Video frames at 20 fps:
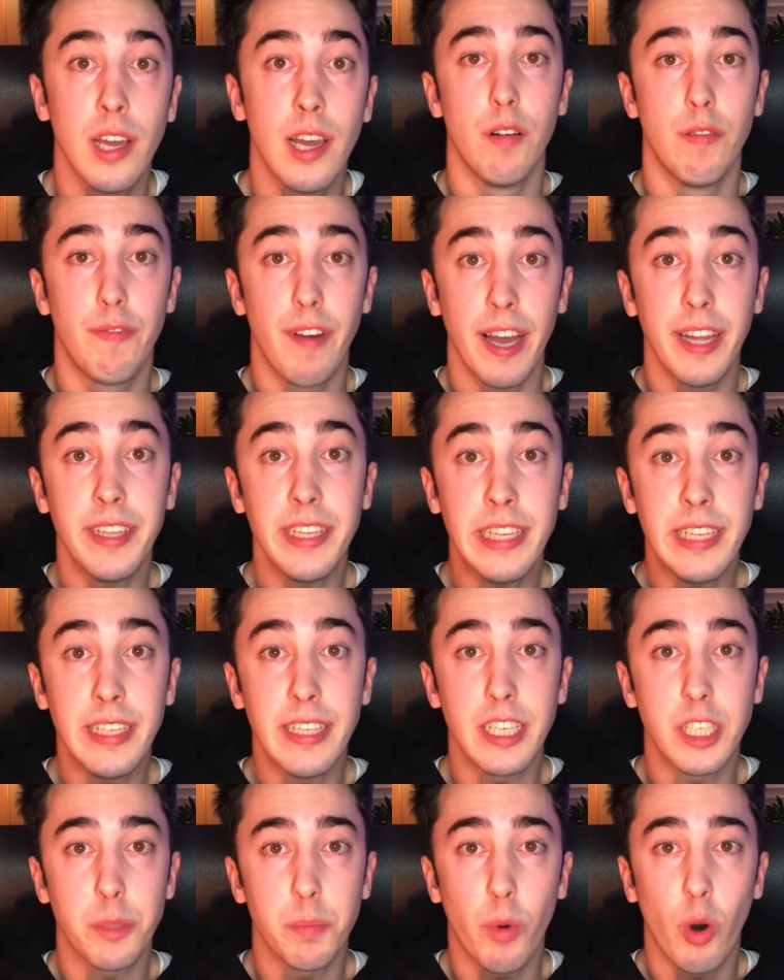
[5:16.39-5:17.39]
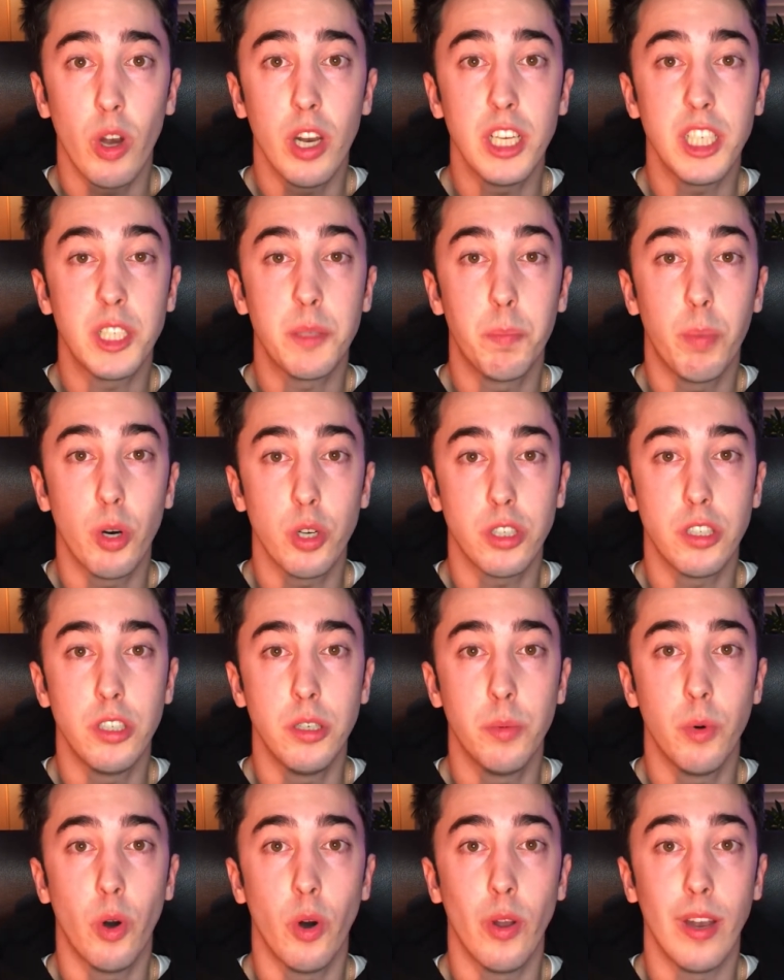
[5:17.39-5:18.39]
finding the smallest
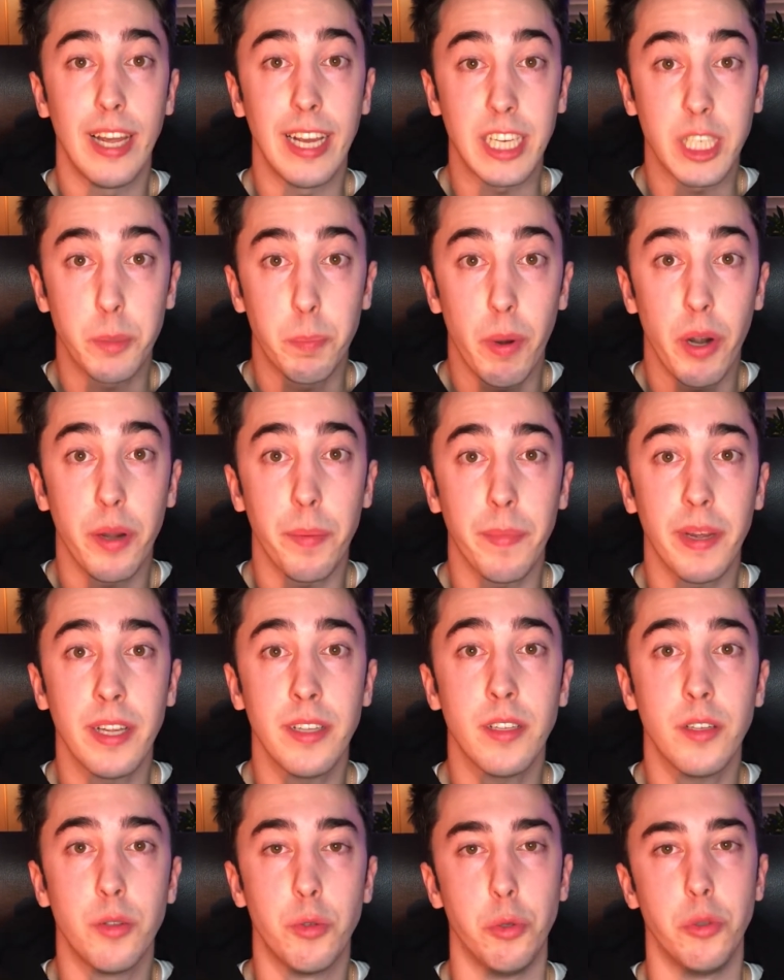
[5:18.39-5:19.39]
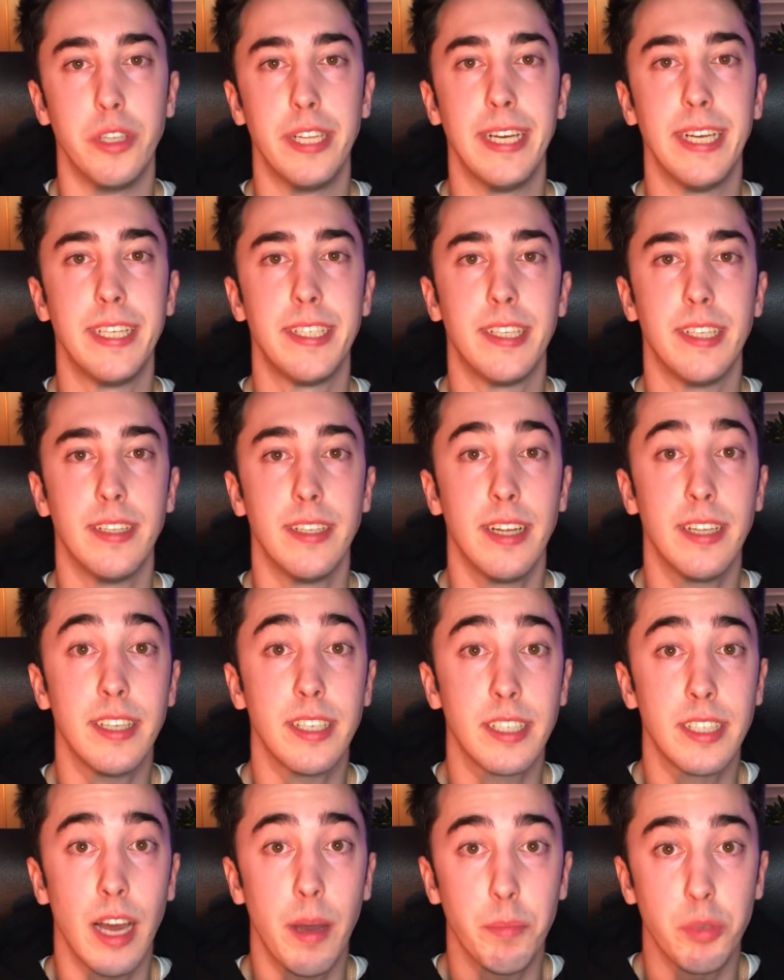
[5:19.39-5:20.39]
possible experiment to test that
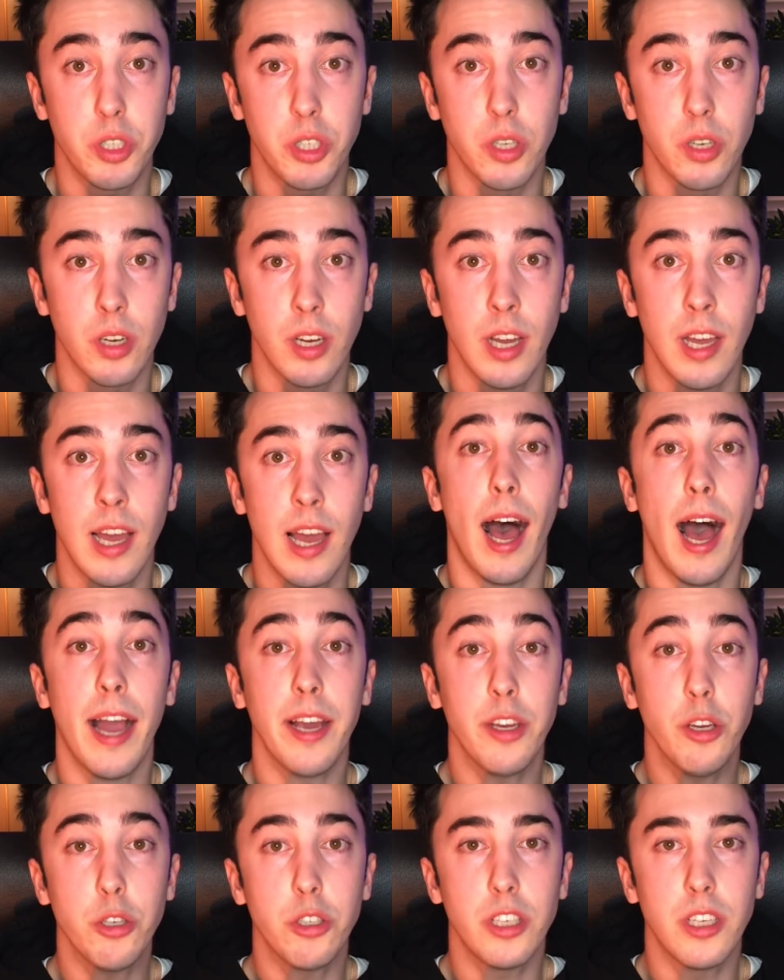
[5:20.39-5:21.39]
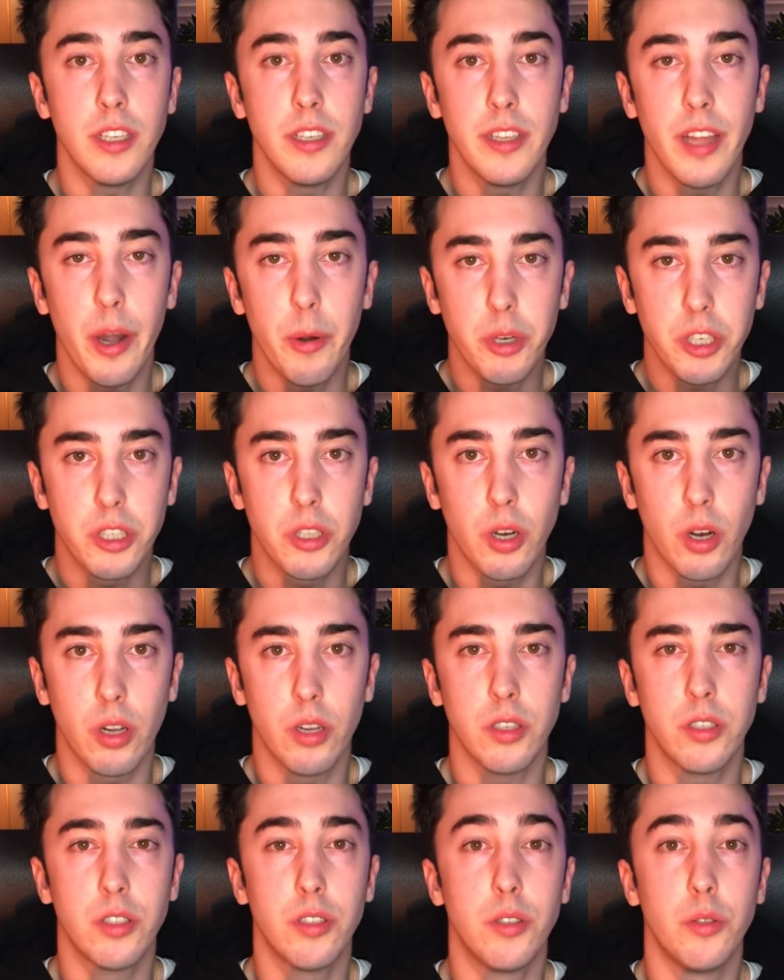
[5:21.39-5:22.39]
assumption, and using the
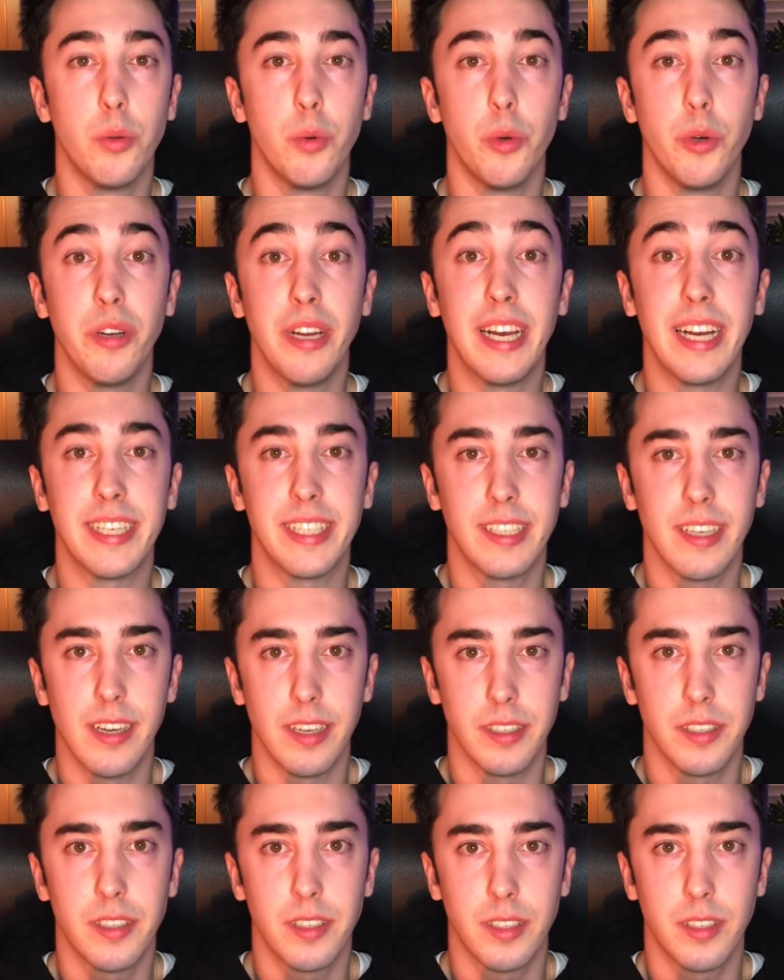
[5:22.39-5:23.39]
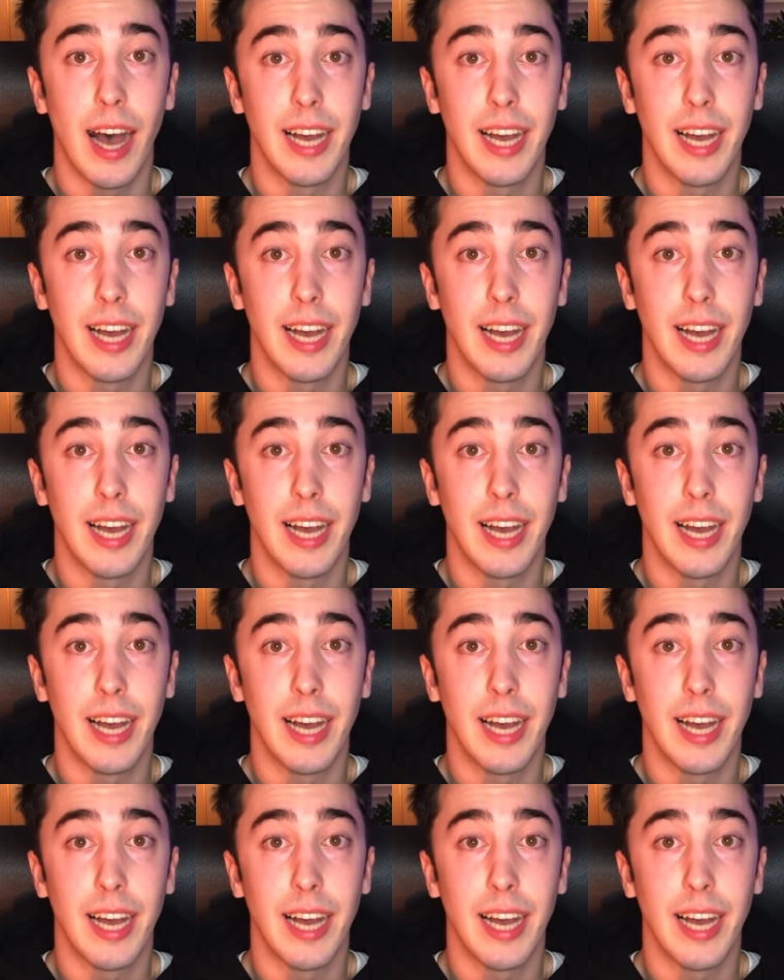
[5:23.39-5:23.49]
results to reassess.